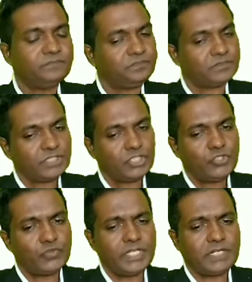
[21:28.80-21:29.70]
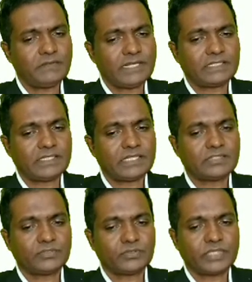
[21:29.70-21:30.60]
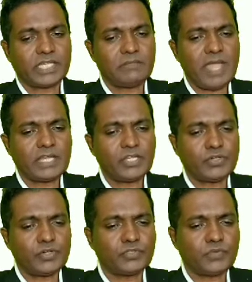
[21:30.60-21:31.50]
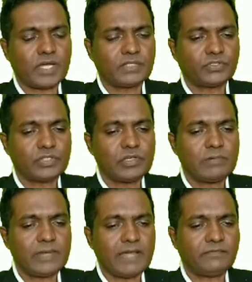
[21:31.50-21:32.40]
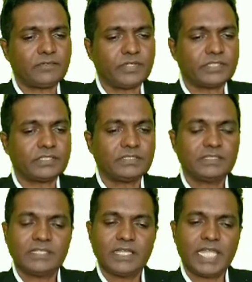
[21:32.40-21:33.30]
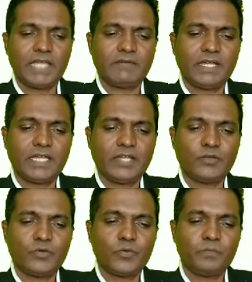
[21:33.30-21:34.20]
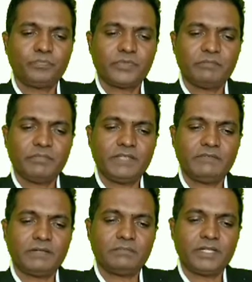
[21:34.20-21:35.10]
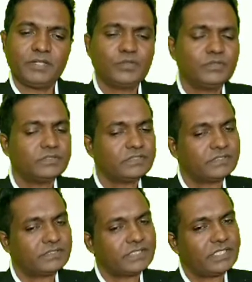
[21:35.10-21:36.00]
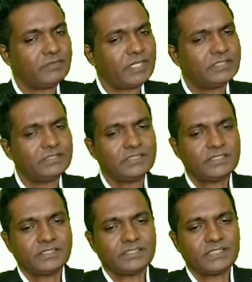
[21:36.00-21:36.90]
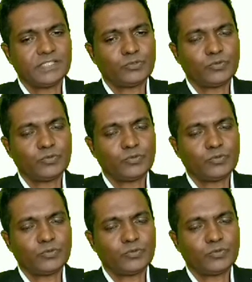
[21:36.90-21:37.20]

unit vectors. So their magnitude is 1. So you will be left with A1, A2, B1, B2, C1, C2.